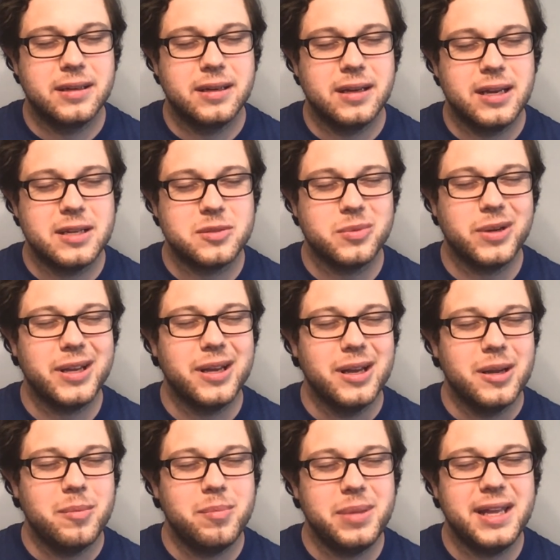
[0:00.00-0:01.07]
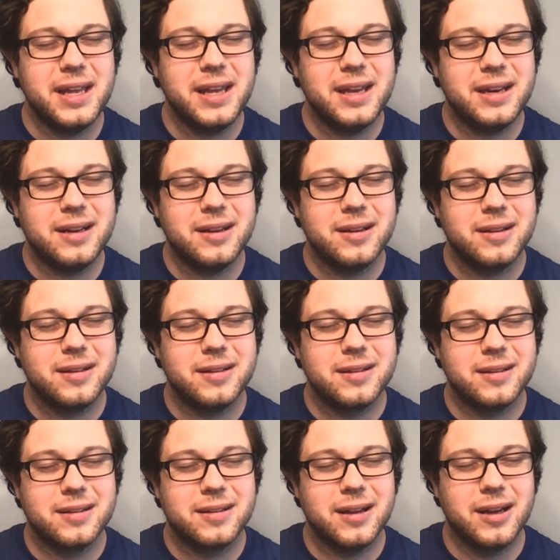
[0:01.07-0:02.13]
as we begin
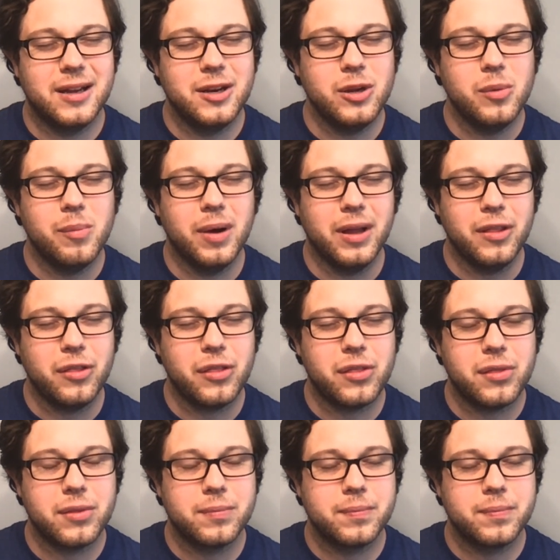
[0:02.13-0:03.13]
a new month.